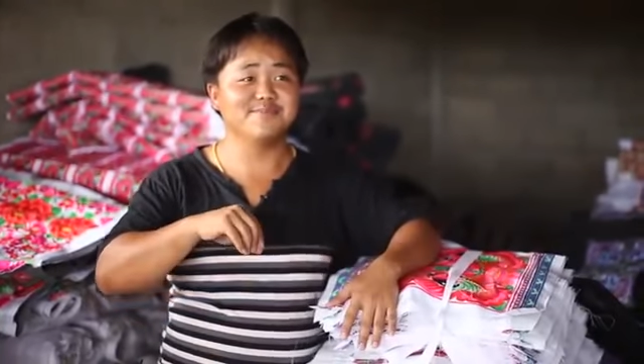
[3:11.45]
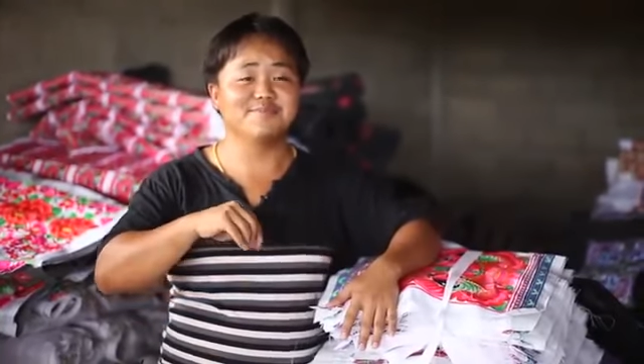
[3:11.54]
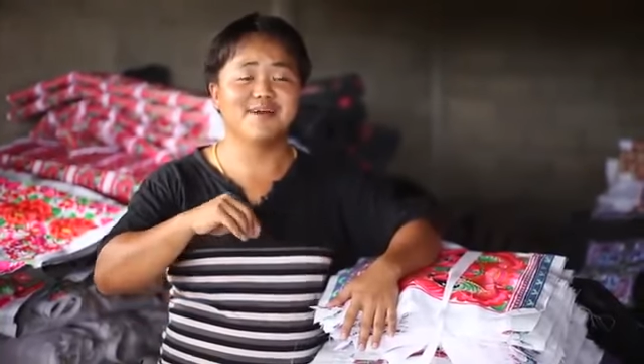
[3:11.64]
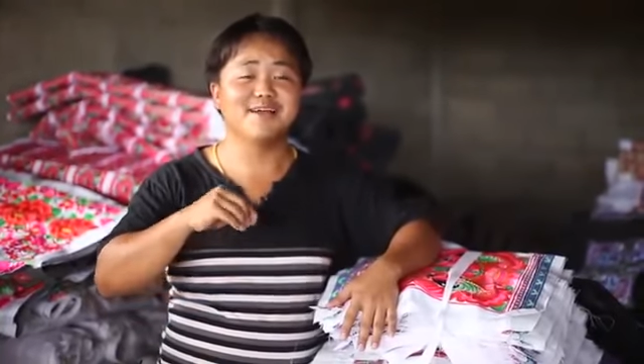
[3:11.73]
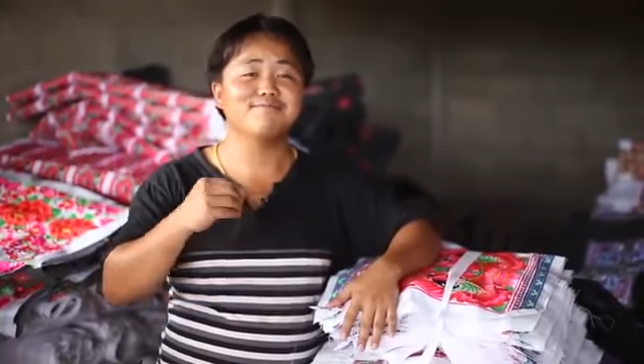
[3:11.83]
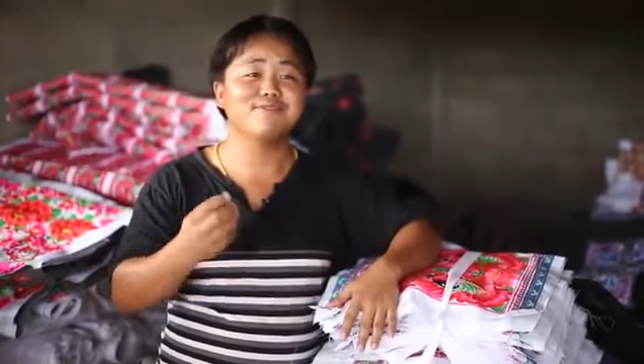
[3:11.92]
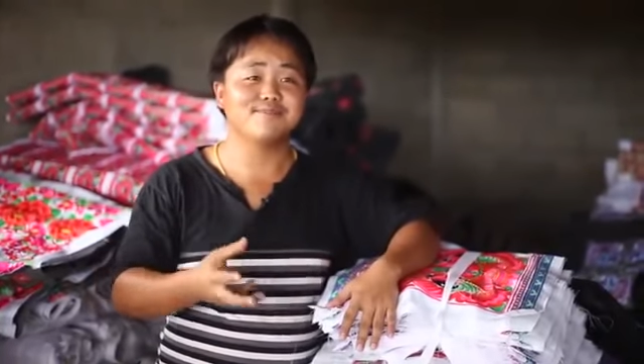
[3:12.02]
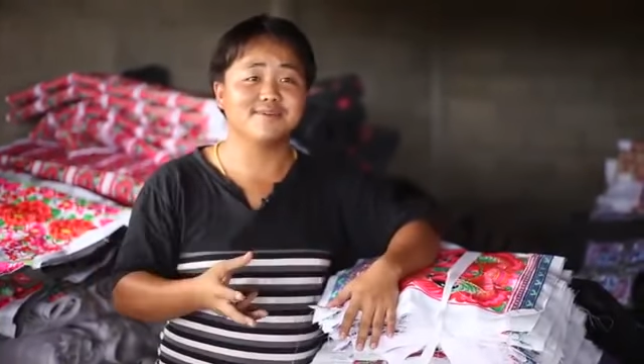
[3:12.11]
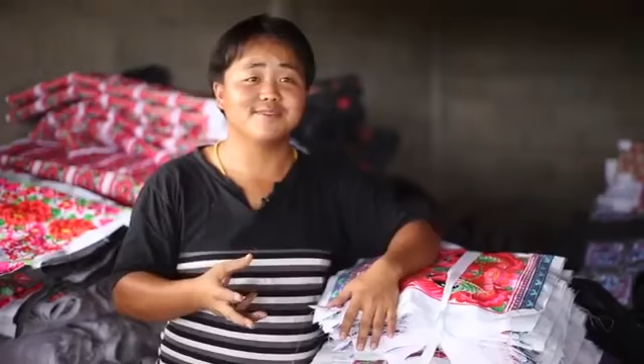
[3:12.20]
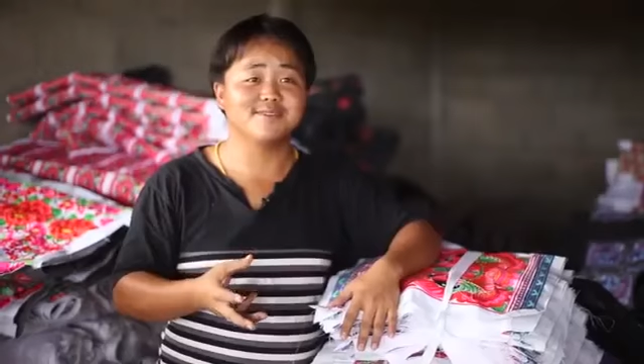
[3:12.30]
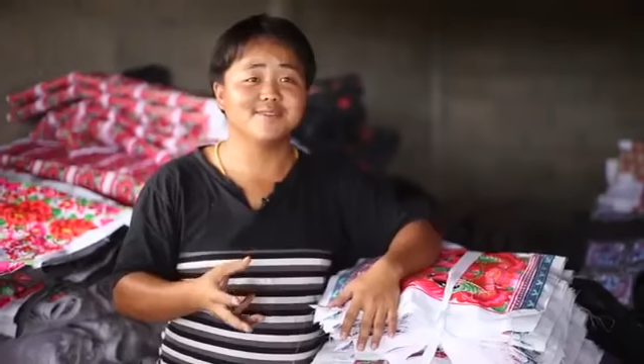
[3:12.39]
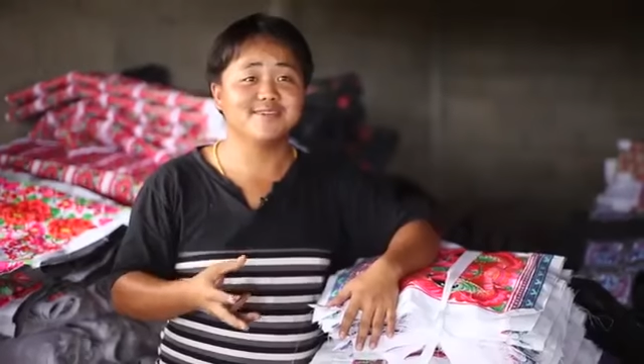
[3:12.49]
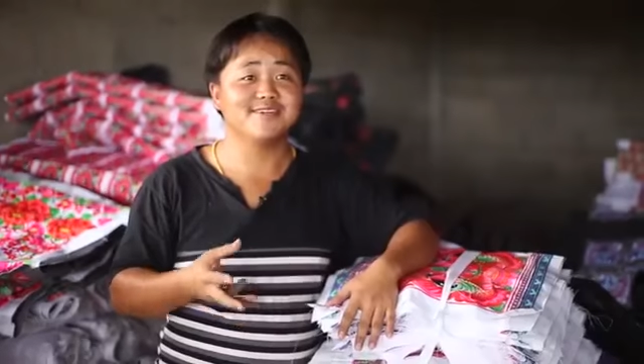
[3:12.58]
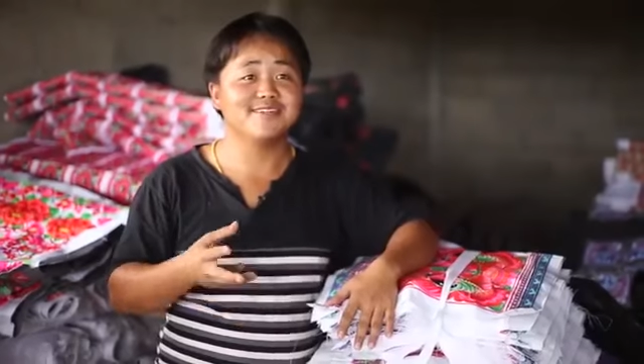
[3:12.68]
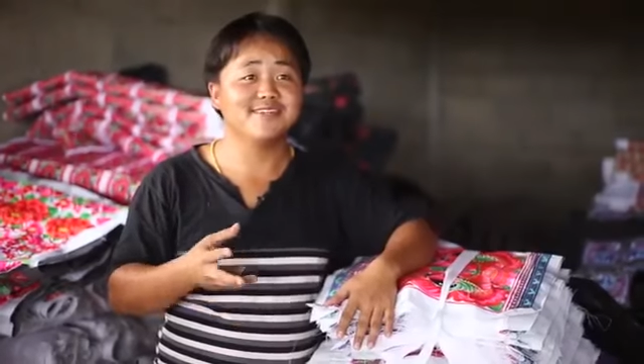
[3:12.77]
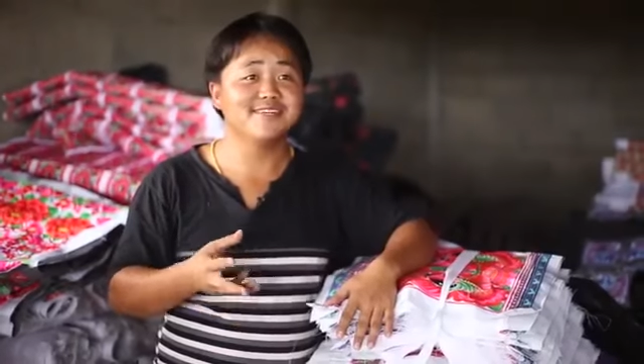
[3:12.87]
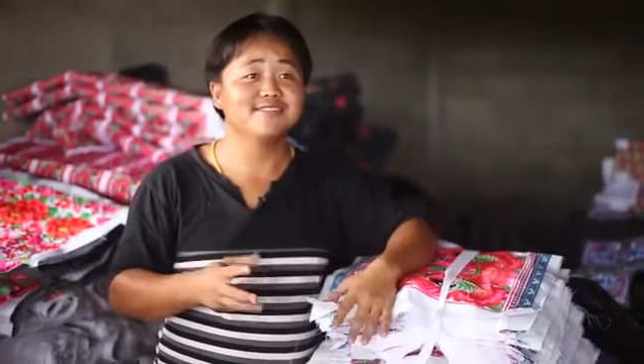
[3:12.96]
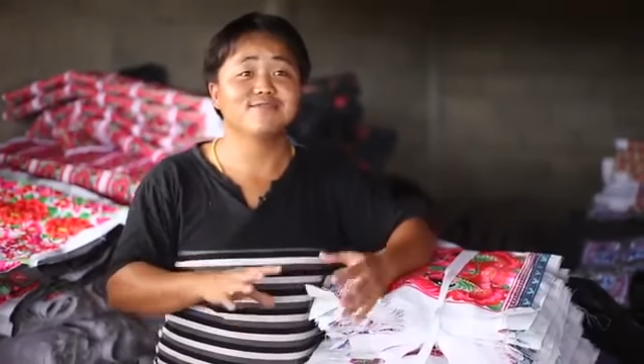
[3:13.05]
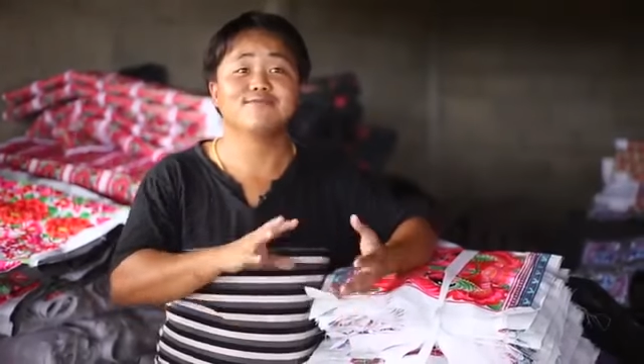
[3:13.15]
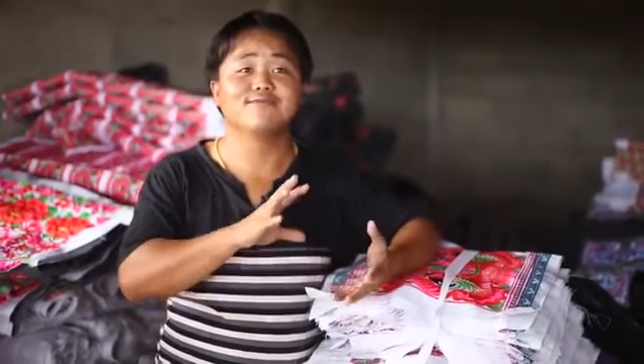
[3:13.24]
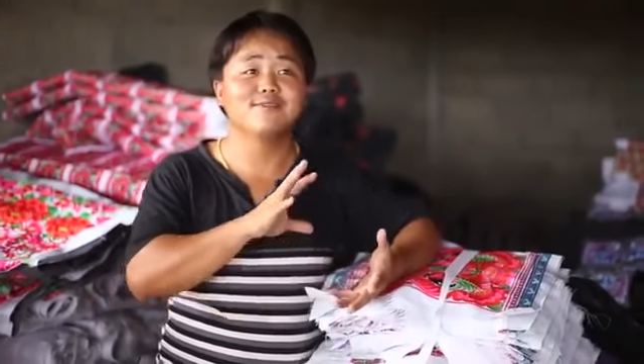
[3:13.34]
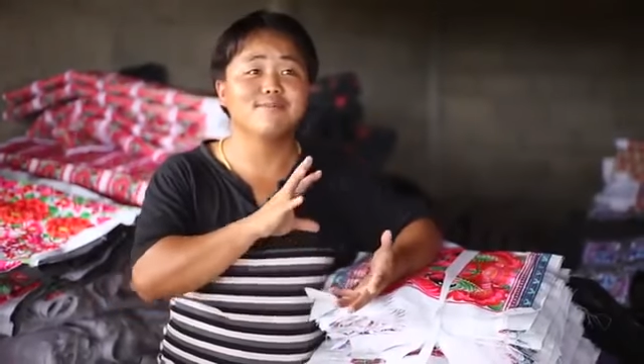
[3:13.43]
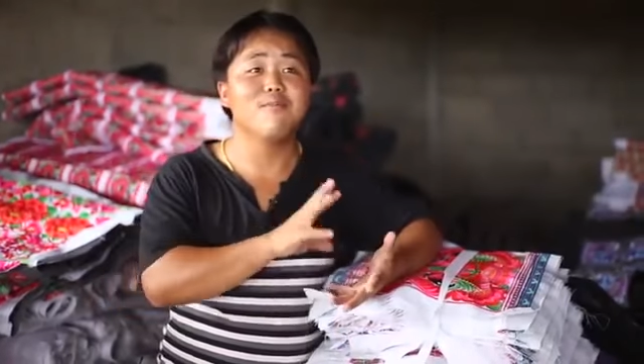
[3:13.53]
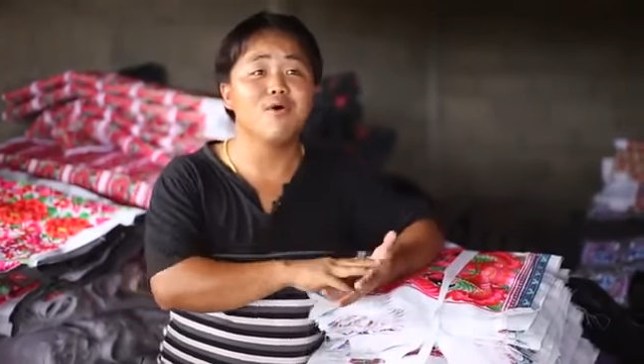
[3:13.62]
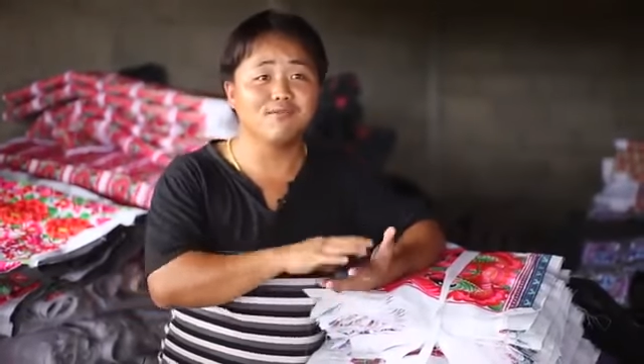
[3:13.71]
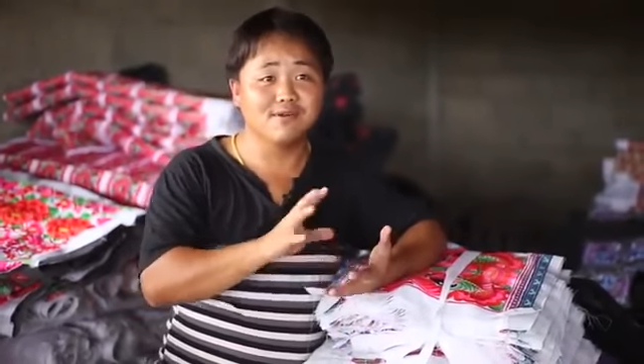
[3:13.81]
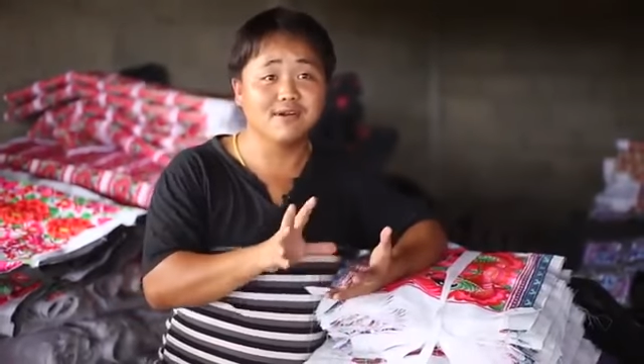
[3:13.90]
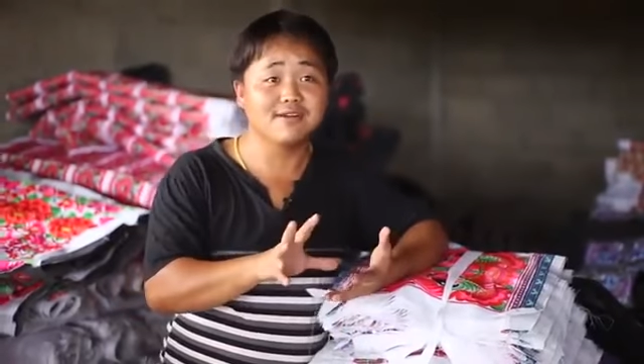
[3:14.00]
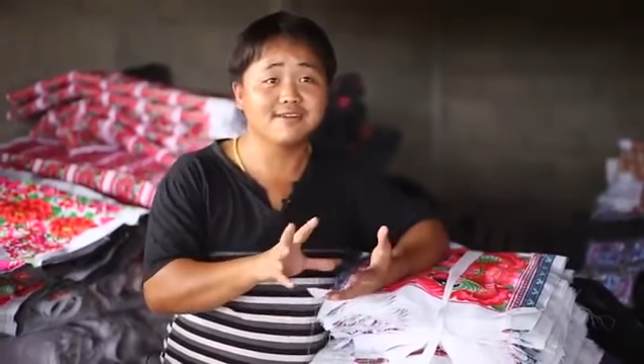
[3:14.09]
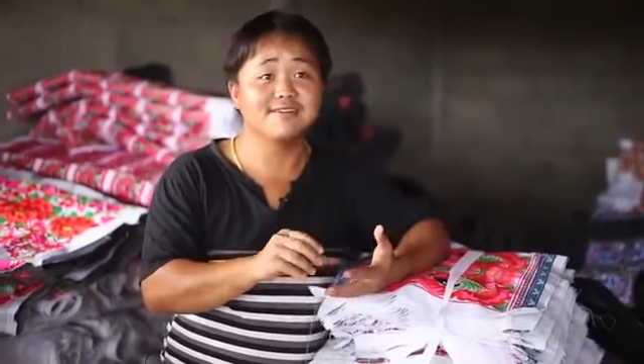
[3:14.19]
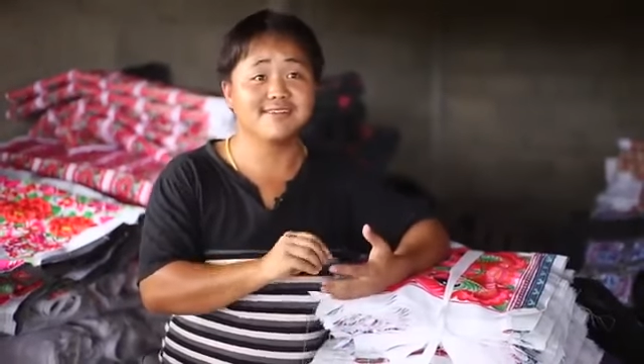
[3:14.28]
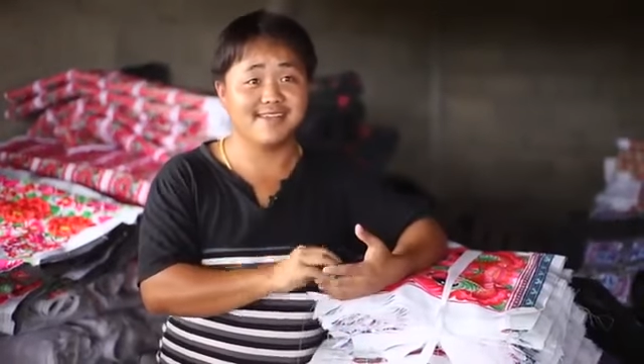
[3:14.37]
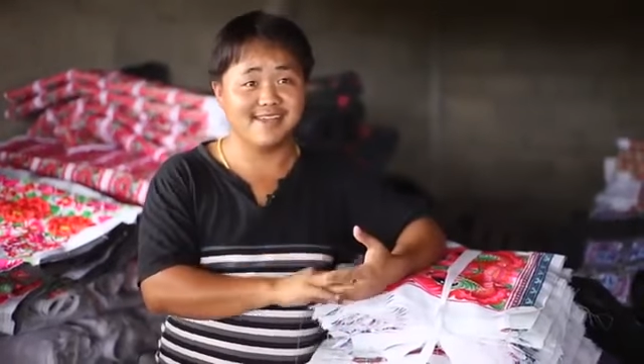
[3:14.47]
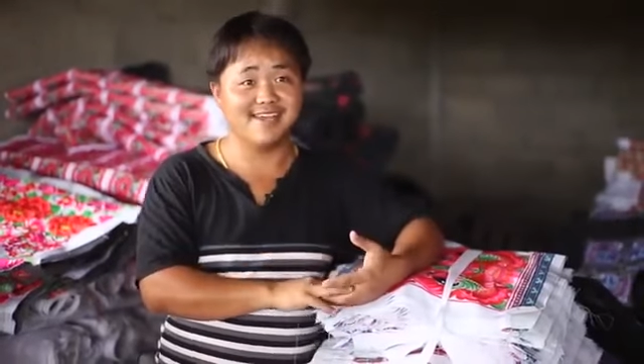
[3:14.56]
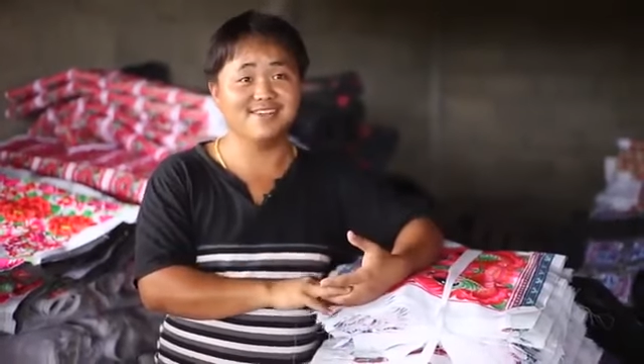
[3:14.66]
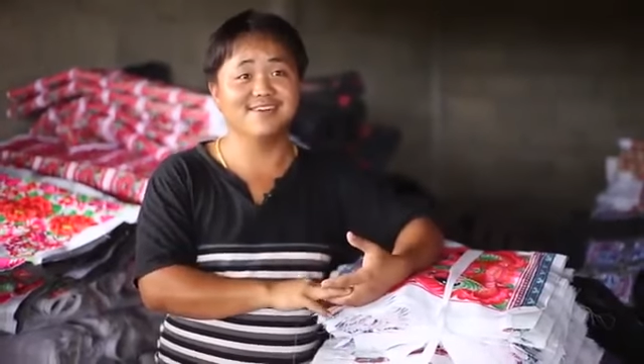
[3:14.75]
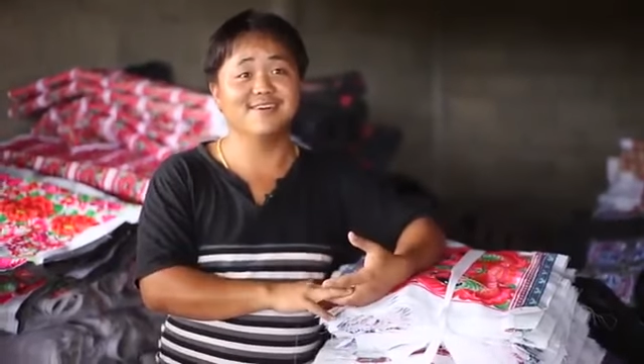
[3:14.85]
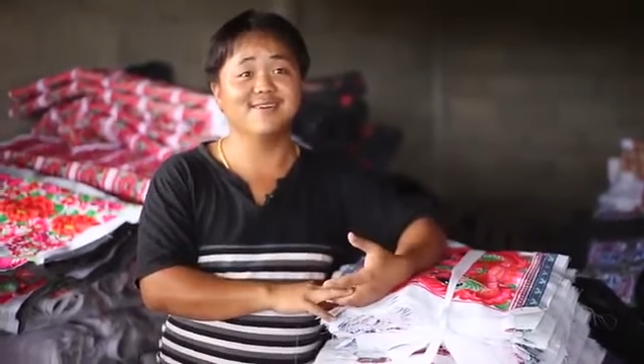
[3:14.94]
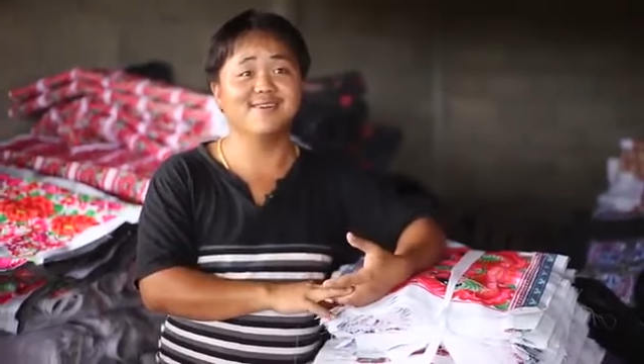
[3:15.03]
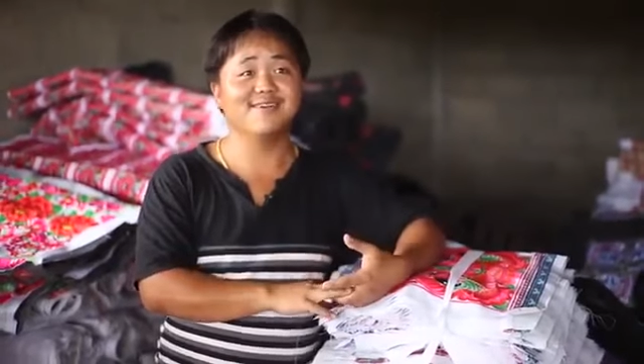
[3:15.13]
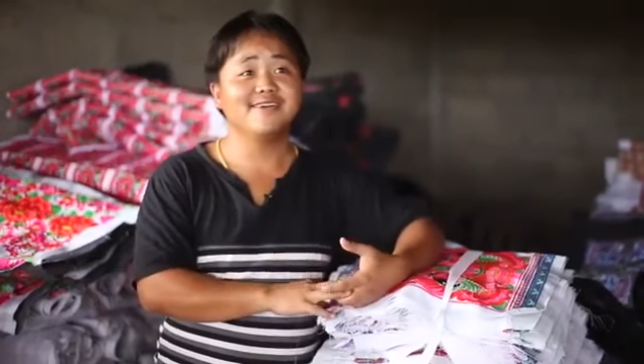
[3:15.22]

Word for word: my people need more work and uh,